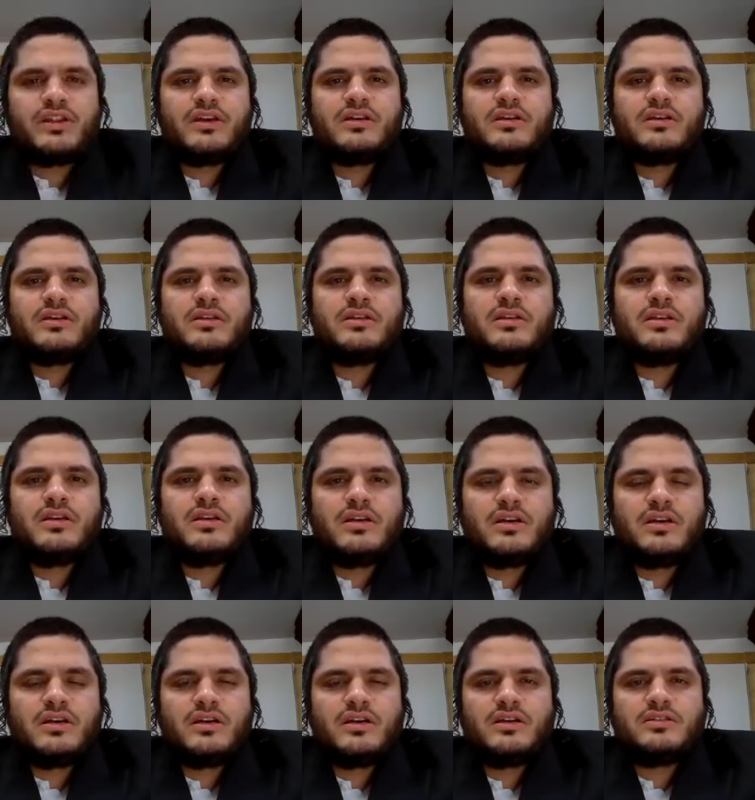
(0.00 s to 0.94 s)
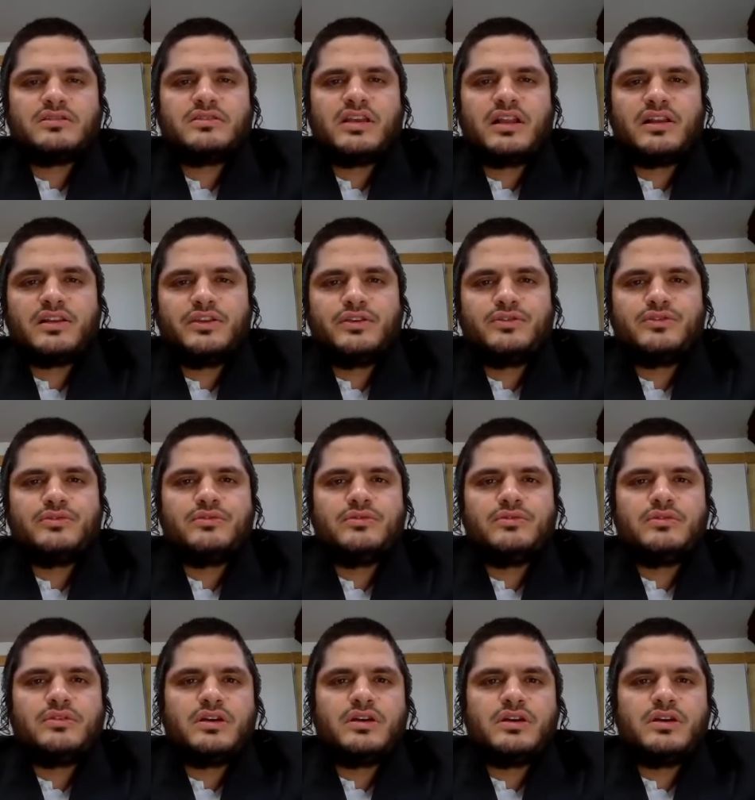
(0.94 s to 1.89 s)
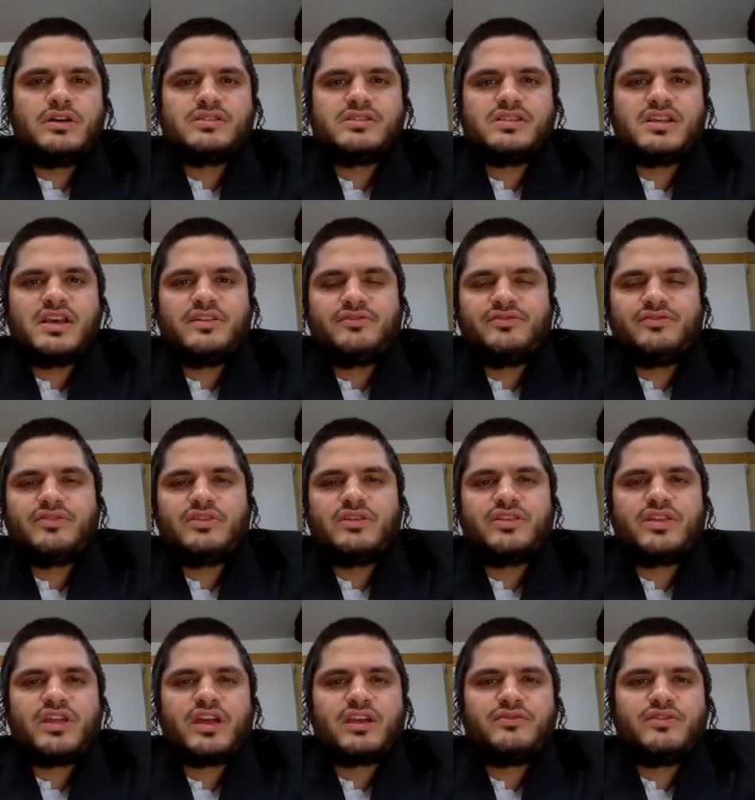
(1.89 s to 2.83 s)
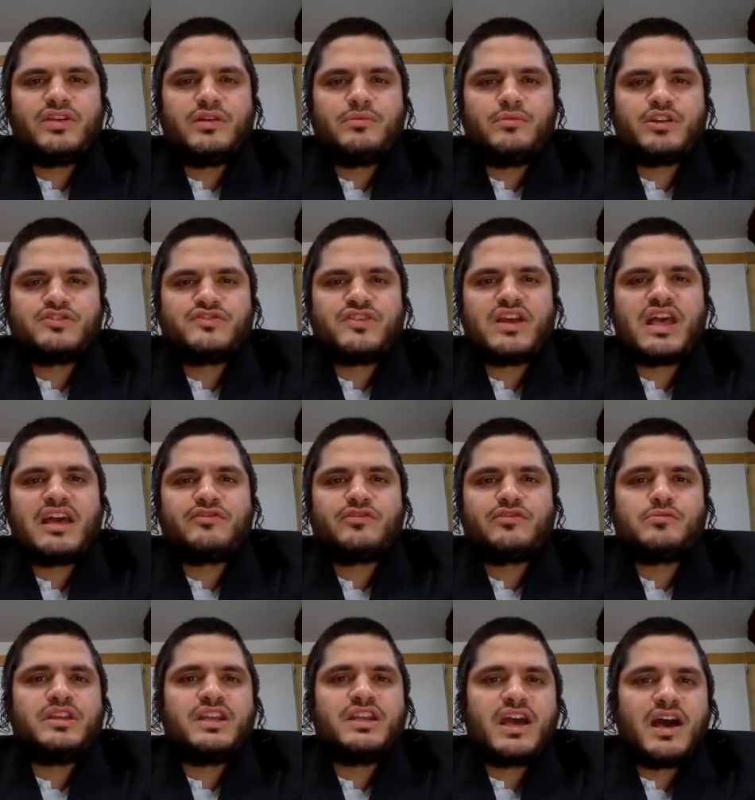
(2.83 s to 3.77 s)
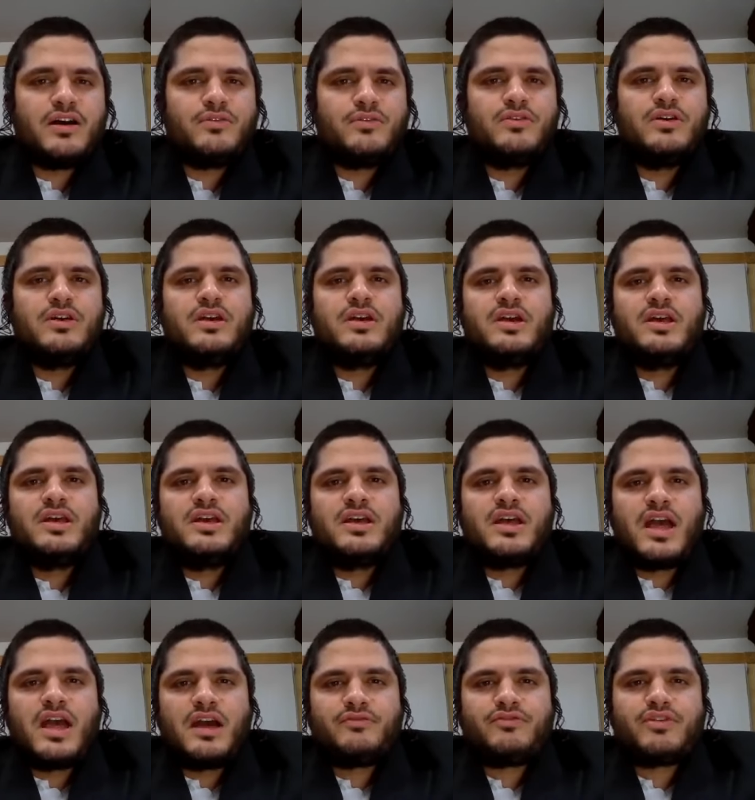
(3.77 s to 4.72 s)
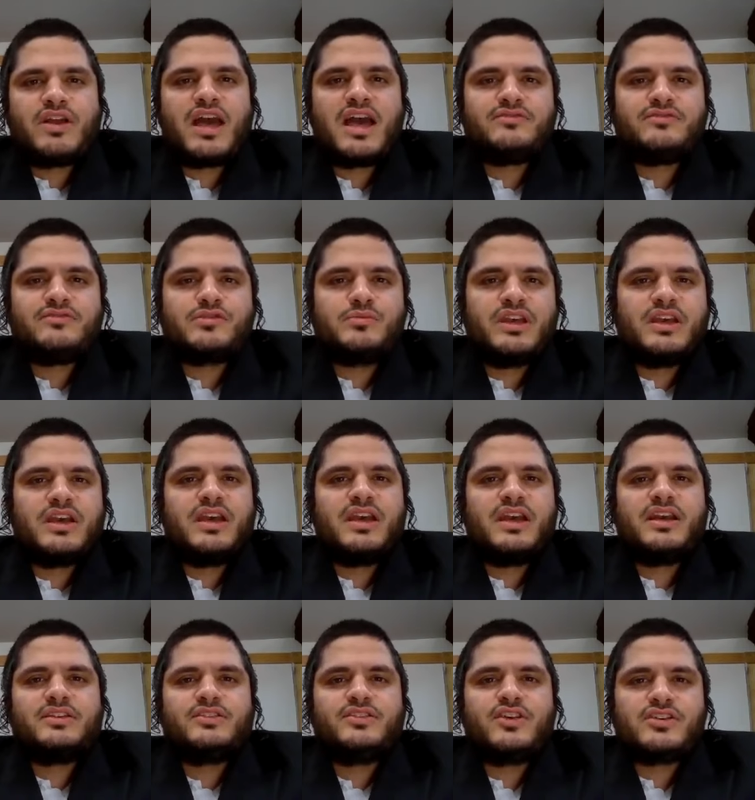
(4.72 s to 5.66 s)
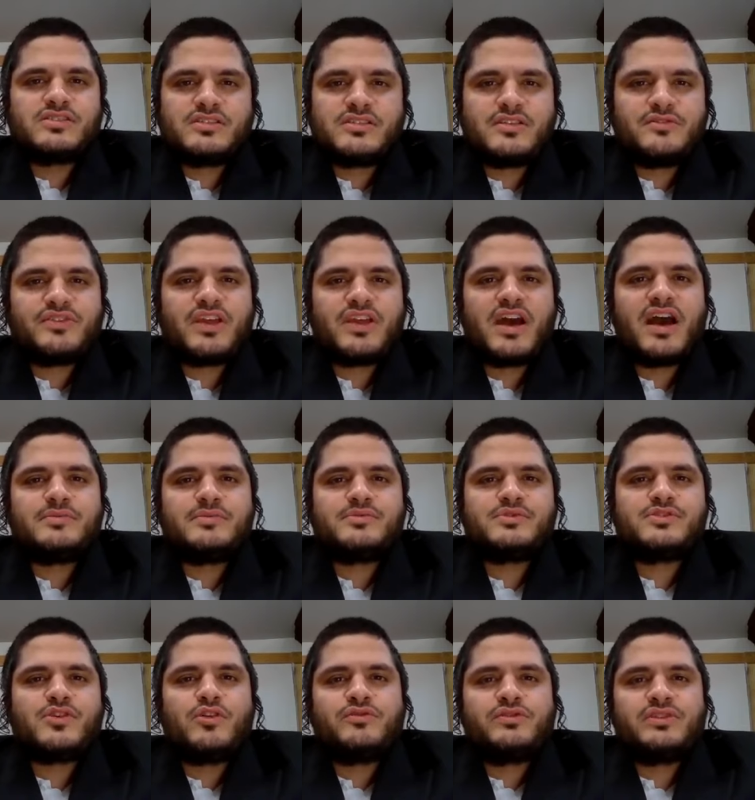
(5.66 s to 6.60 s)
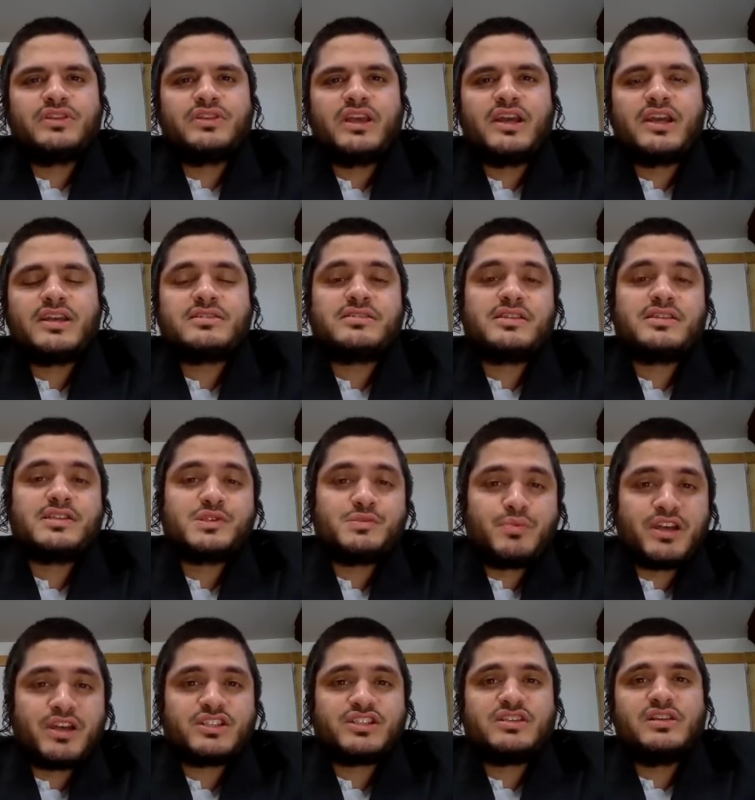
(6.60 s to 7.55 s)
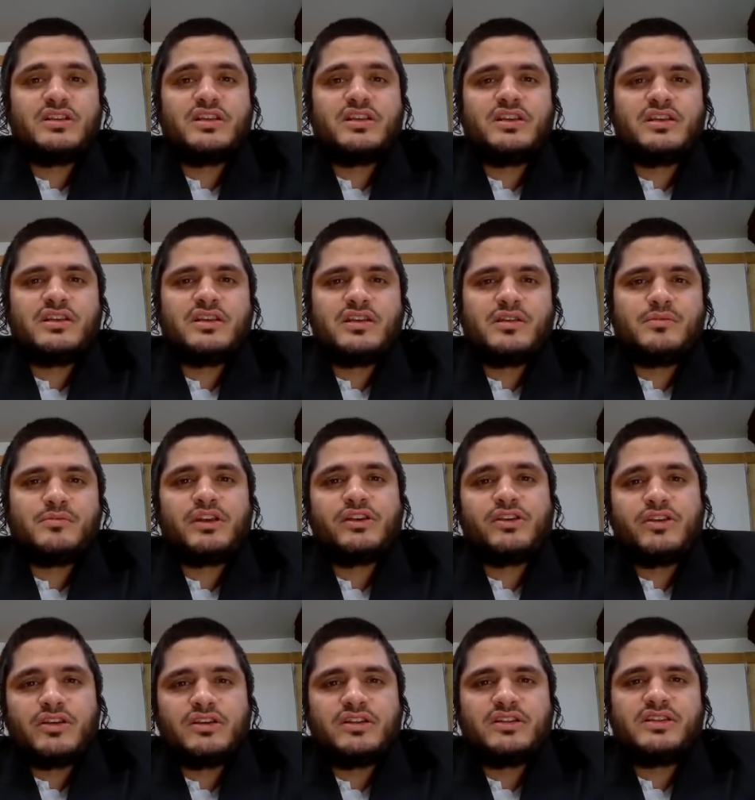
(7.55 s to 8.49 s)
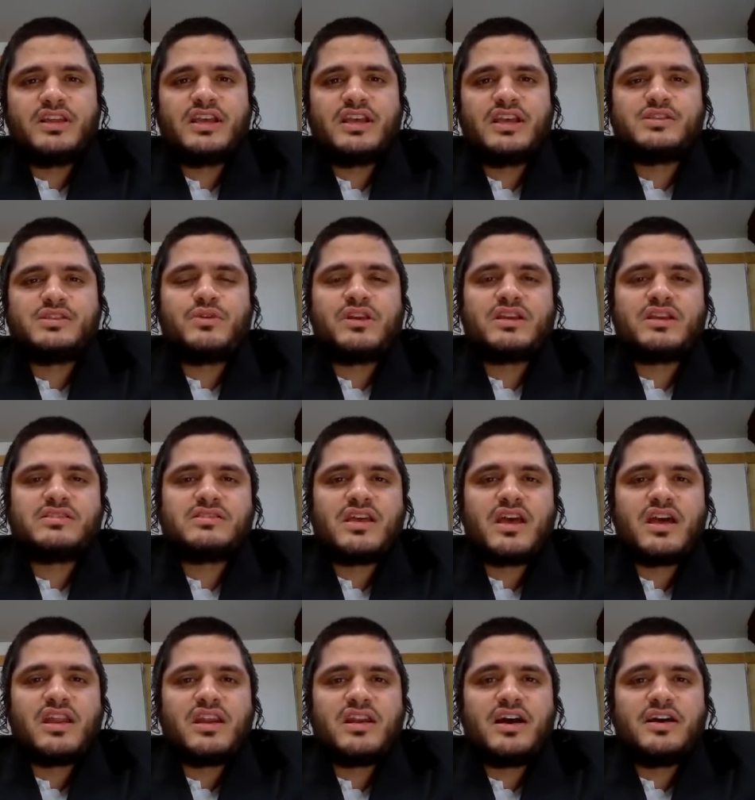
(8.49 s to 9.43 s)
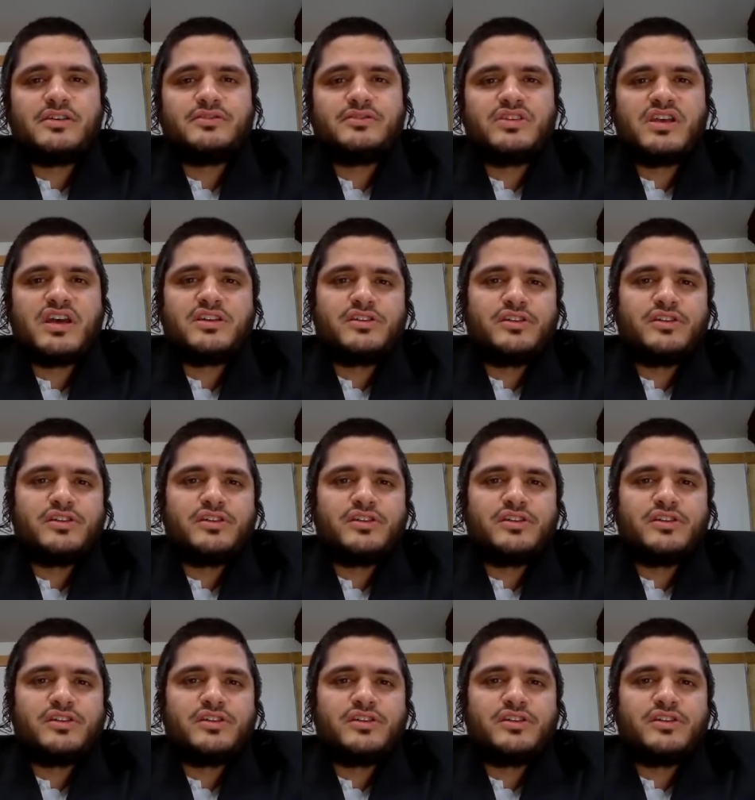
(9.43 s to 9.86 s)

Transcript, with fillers: I want to uh, tell you, uh, Zev, uh, thank you very much for having me now and for having me here dozens of times over the years, especially in my early days when I started out.